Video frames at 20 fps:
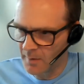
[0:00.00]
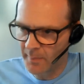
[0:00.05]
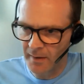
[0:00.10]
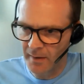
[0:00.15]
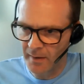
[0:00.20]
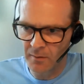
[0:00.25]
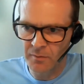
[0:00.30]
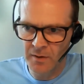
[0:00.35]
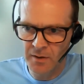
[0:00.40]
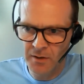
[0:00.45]

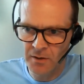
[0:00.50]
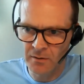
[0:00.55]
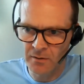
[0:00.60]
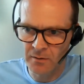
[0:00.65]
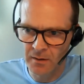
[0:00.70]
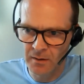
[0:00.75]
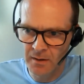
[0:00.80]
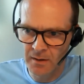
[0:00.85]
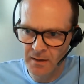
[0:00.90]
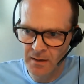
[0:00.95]

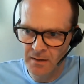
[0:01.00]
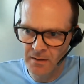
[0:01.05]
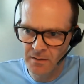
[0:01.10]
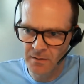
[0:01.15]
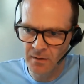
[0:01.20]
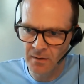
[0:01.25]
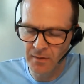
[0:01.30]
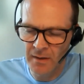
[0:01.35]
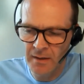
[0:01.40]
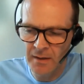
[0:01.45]
beneficial is
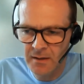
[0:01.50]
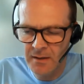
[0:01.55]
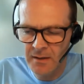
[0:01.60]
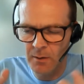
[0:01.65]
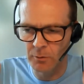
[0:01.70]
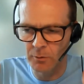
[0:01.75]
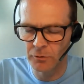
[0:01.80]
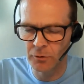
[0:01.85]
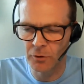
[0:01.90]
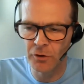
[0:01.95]
then you say,
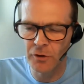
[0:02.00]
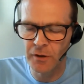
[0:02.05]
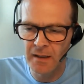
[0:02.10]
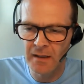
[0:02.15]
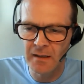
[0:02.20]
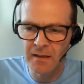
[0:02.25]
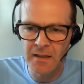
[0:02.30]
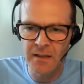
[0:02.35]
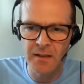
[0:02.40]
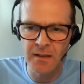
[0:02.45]
well, do you need
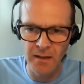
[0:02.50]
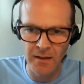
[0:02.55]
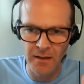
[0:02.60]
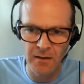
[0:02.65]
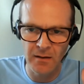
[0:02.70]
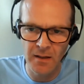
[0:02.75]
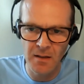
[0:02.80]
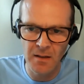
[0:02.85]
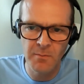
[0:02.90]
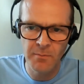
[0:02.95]
an engineering
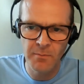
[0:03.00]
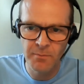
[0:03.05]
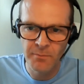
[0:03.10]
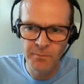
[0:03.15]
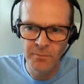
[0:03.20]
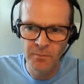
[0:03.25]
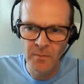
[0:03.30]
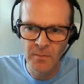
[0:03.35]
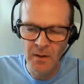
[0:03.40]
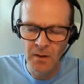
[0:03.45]
team?
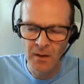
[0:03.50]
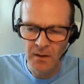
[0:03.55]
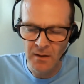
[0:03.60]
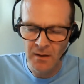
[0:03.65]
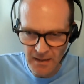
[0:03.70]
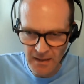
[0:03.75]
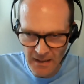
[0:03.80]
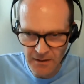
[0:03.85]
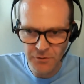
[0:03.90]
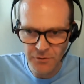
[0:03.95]

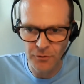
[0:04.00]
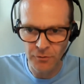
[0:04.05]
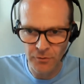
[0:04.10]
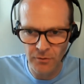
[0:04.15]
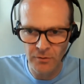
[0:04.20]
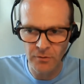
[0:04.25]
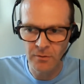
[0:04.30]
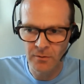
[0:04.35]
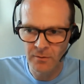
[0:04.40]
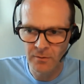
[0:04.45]
Yes, you
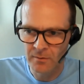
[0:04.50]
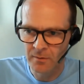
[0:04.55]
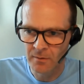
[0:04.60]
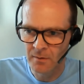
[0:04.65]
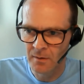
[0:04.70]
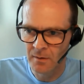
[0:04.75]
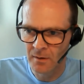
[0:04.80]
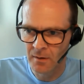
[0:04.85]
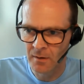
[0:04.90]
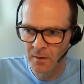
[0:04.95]
do.
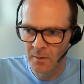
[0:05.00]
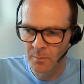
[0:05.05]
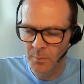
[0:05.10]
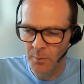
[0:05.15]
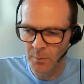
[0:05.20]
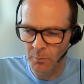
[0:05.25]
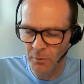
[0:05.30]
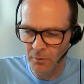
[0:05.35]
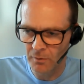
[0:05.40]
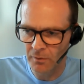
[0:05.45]

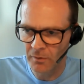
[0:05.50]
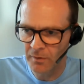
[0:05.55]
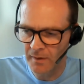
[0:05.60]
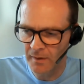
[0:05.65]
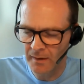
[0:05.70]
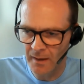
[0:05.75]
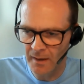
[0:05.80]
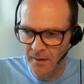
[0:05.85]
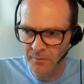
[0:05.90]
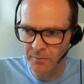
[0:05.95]
But one
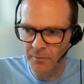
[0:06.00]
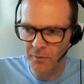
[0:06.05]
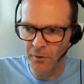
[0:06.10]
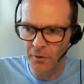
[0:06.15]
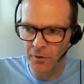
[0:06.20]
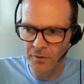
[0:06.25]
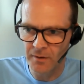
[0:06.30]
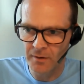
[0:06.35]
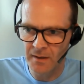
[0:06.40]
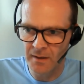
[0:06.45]
thing I
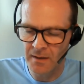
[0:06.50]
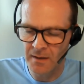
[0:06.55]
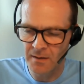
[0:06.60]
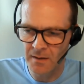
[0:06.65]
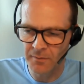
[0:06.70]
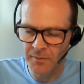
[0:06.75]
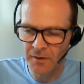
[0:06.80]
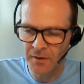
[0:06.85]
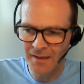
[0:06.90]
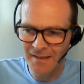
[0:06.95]
found is
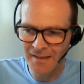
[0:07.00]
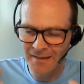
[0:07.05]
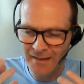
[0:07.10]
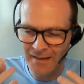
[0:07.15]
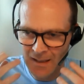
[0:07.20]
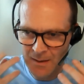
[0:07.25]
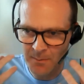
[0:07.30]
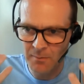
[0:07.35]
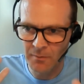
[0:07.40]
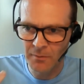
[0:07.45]
if you take a
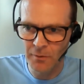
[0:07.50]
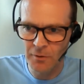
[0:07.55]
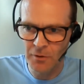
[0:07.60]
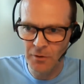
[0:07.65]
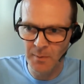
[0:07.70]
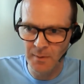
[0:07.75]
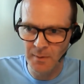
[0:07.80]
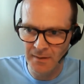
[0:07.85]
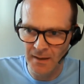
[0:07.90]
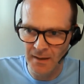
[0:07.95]
team
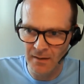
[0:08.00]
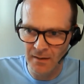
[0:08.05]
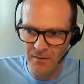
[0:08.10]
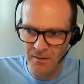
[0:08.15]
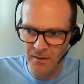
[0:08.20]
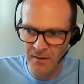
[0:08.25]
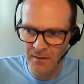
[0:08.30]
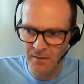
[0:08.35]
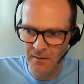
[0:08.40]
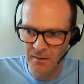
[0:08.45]
first
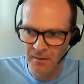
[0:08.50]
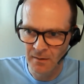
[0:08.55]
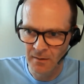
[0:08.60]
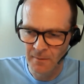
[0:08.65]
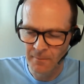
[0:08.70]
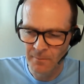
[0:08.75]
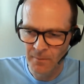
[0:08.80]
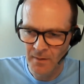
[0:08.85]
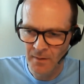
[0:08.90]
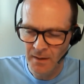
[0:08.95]
mentality,
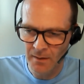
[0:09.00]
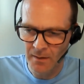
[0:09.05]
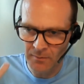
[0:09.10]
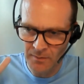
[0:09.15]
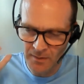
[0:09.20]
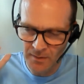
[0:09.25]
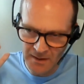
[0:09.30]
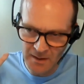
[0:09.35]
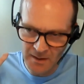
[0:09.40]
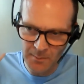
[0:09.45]
give
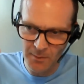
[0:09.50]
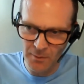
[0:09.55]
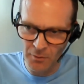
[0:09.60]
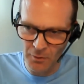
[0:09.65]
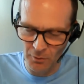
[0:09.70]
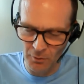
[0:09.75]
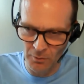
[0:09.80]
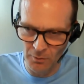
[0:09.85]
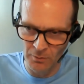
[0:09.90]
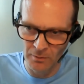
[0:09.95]
the team a
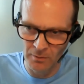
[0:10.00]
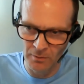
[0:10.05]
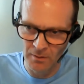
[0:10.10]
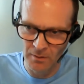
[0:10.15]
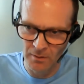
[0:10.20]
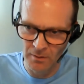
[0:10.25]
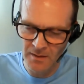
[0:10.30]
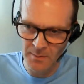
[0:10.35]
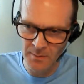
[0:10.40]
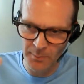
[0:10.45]
goal
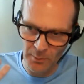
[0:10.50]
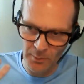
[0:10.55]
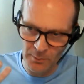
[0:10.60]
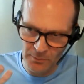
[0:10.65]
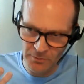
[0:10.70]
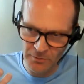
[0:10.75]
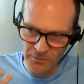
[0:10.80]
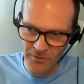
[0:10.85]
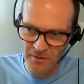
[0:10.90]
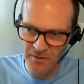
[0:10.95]
as
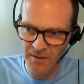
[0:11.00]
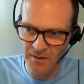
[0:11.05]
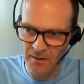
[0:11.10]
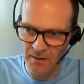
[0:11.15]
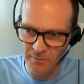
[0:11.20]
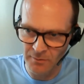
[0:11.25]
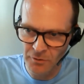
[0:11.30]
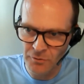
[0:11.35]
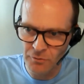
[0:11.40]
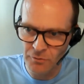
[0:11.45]
opposed to a set of
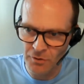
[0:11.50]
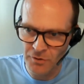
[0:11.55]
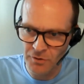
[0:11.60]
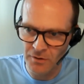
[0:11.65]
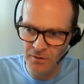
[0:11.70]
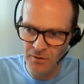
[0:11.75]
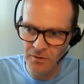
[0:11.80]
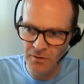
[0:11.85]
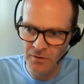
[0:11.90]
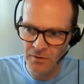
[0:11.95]

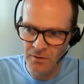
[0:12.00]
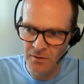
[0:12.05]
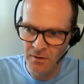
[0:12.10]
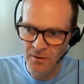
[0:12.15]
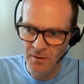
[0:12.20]
instructions,